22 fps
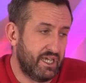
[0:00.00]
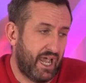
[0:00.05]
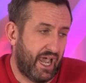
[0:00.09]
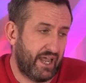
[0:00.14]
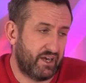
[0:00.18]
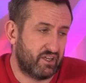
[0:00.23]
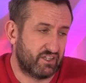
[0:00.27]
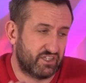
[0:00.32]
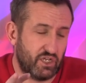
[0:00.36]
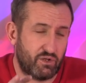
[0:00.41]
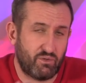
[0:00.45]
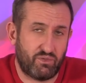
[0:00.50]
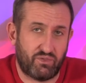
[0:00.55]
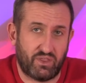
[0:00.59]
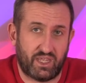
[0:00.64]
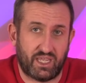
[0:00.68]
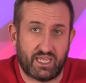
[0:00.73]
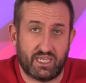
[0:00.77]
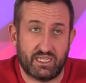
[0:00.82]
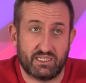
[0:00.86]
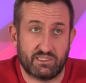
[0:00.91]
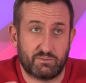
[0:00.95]
And I do
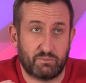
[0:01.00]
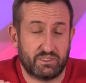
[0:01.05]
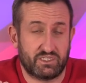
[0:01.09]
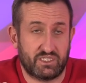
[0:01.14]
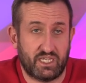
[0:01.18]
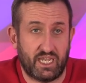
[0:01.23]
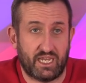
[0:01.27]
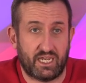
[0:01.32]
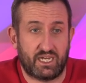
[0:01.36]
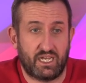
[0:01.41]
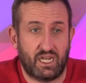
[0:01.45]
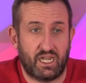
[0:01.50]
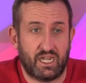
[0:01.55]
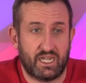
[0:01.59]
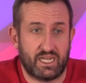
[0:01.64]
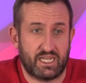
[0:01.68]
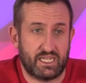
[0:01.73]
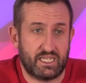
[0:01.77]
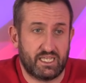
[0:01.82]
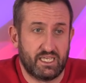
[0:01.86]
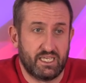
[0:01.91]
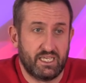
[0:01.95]
think it's
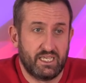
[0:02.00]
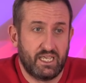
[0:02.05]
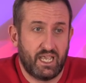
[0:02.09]
particularly